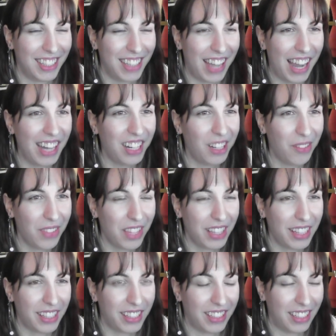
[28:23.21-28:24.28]
I love that
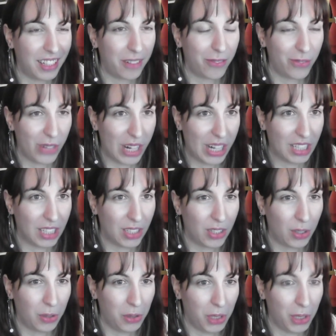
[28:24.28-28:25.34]
they are not afraid
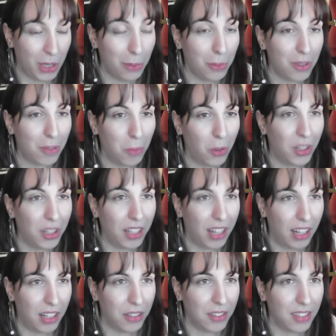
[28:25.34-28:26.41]
to use more
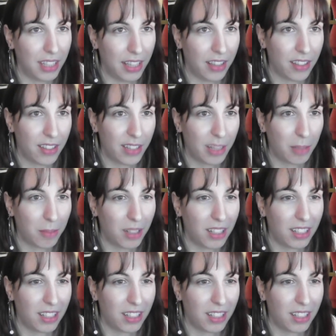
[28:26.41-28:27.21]
colors in the stigma.